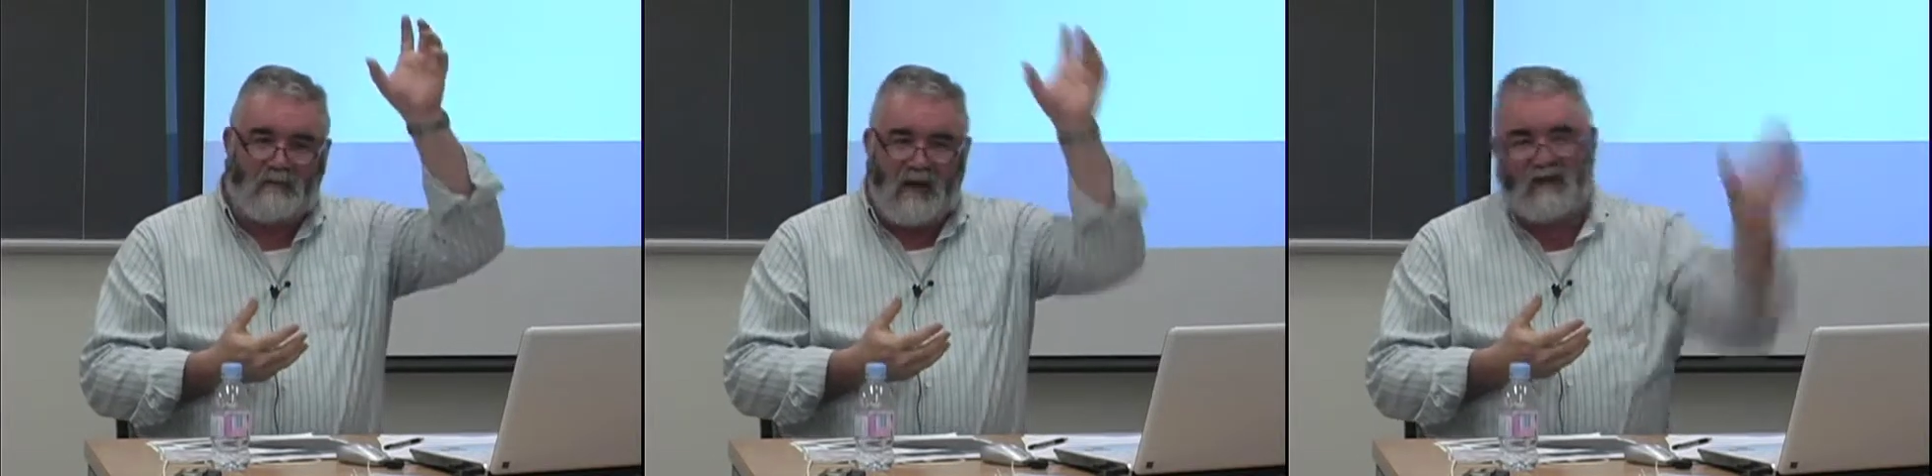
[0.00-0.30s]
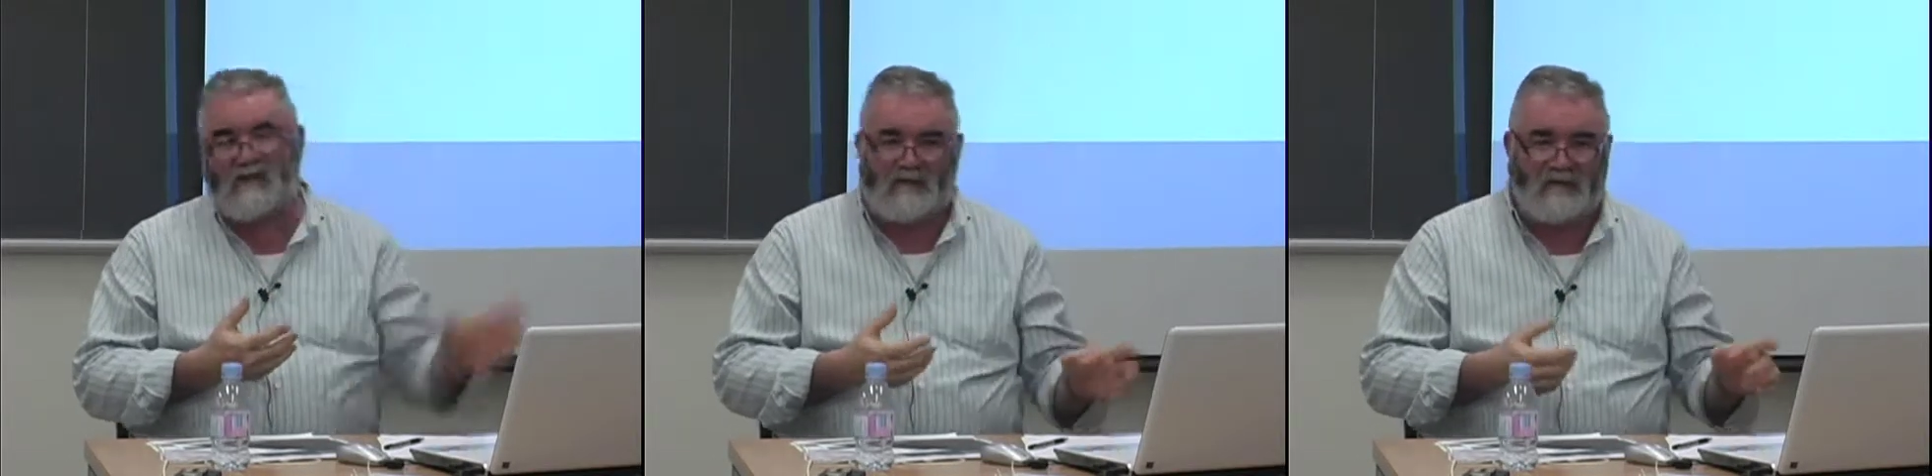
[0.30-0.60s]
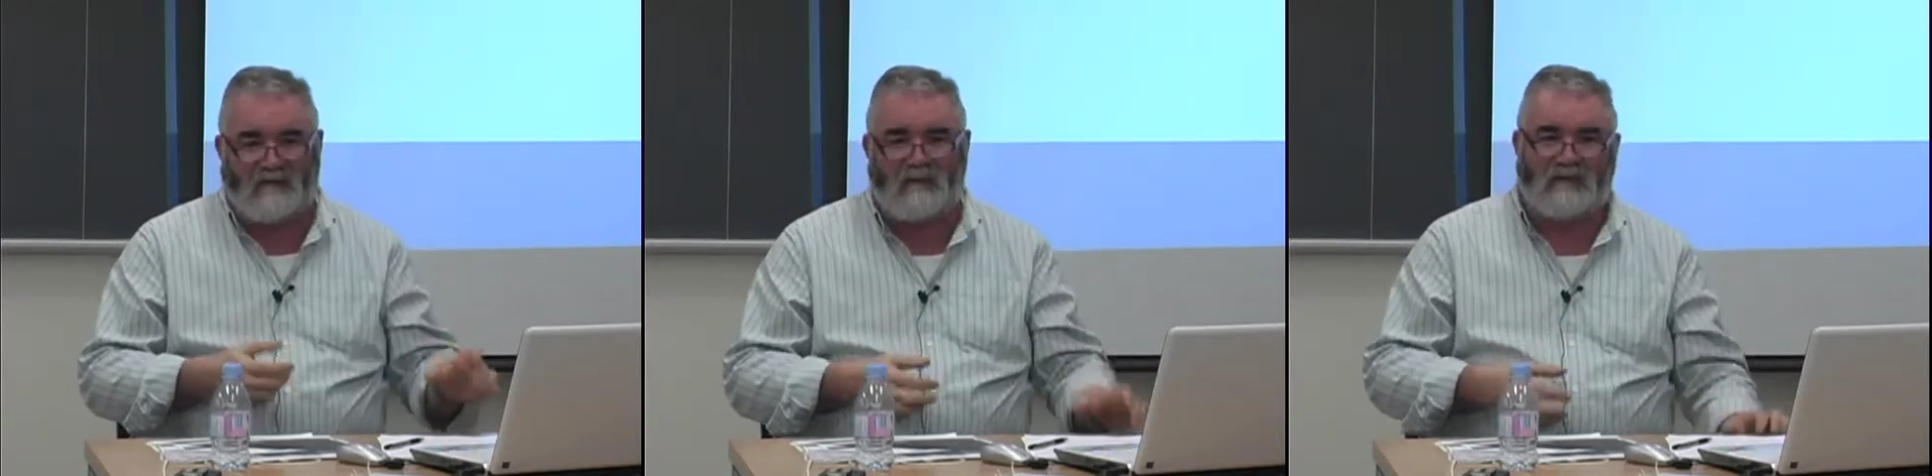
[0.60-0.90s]
why do you always
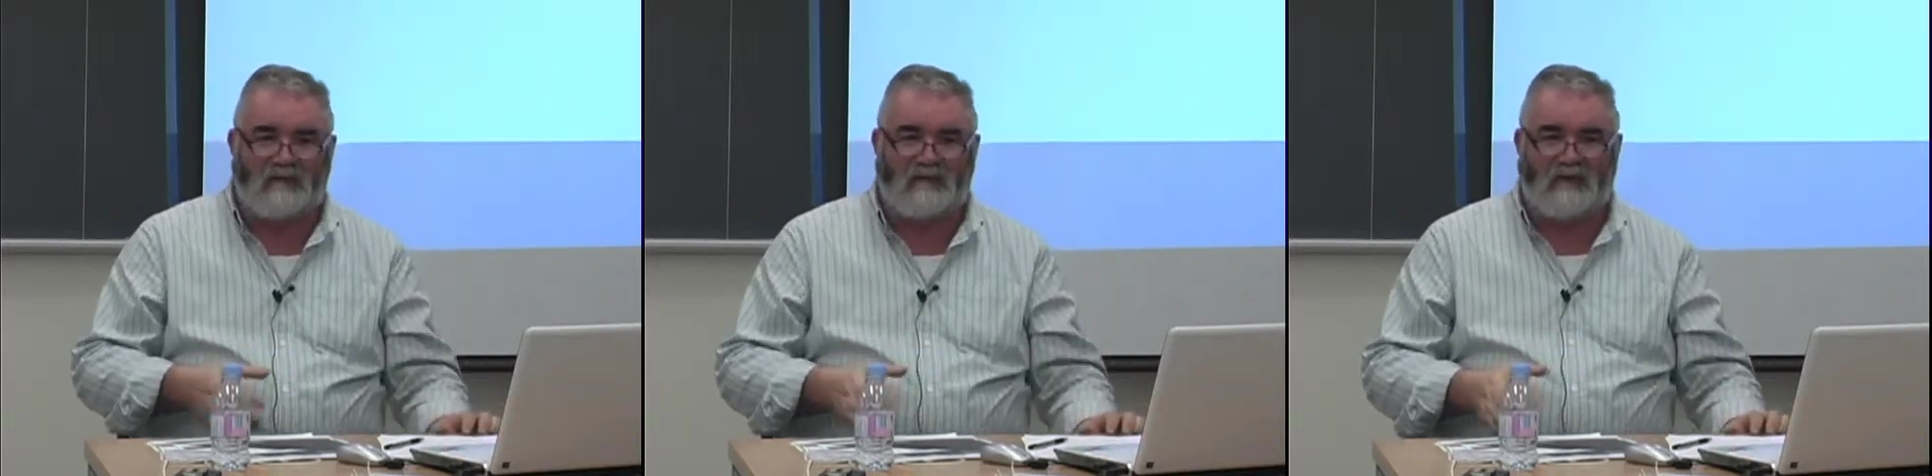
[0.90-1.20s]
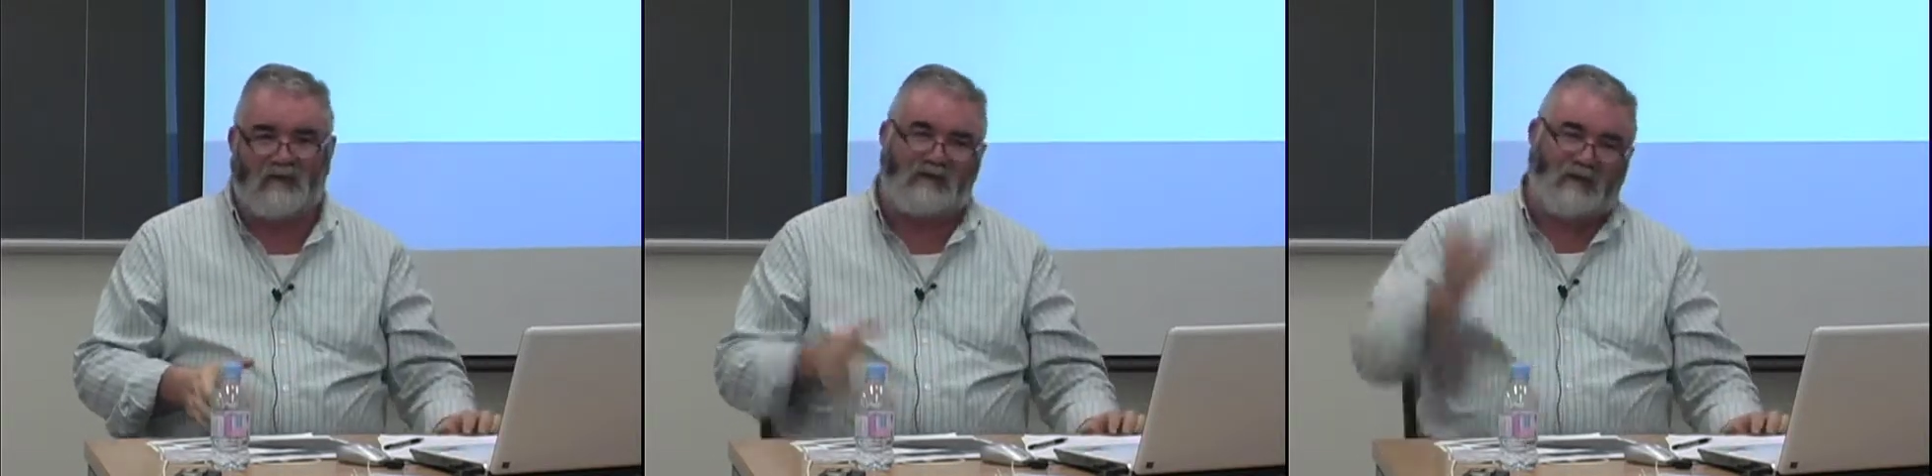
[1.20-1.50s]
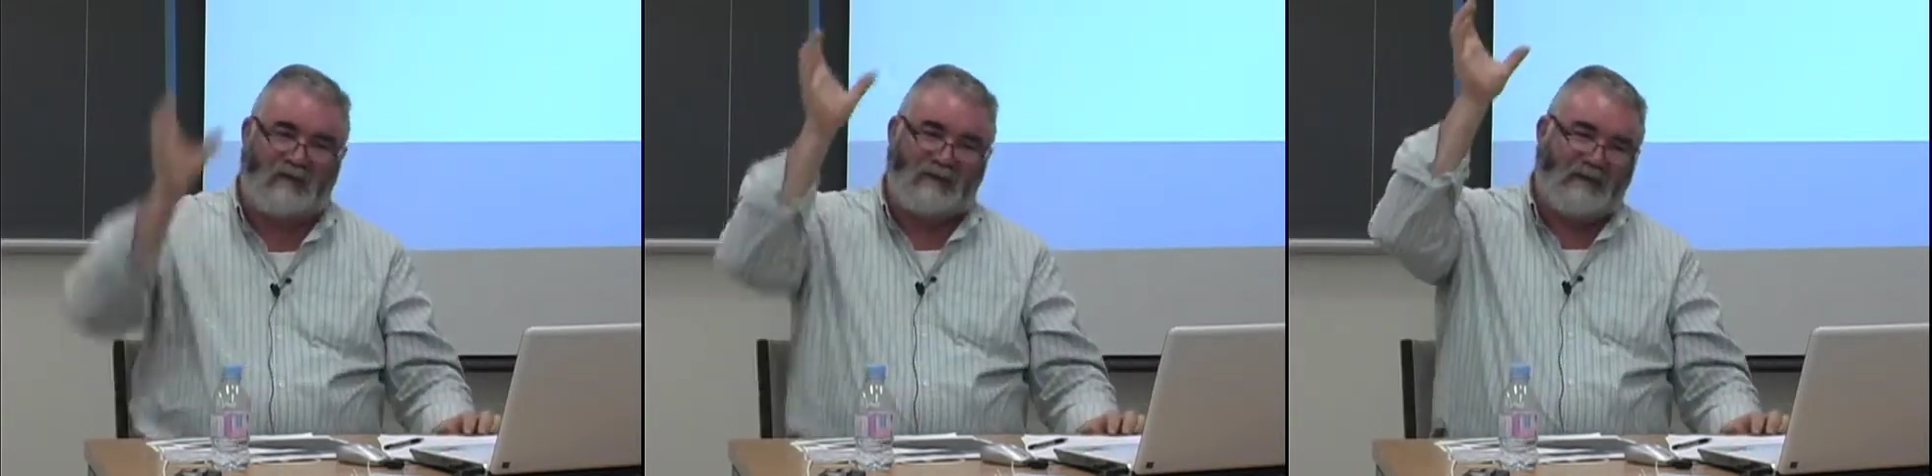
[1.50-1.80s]
have to put a nude torso
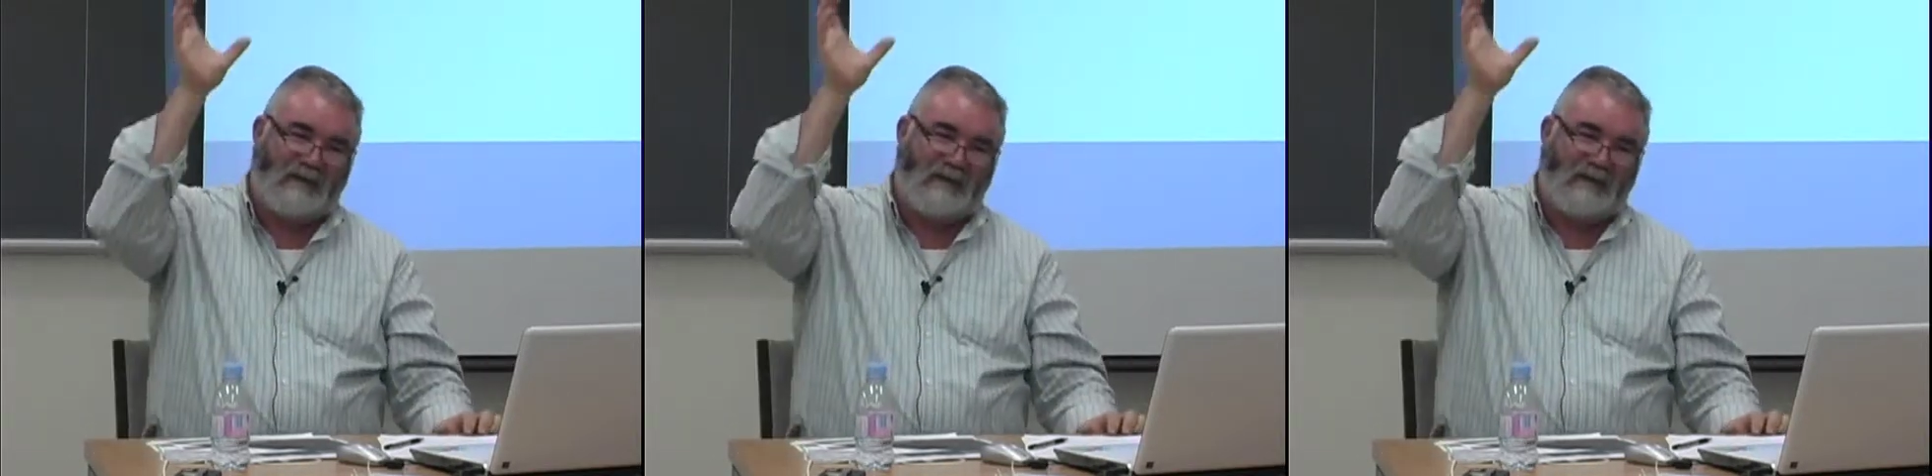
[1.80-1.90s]
on it?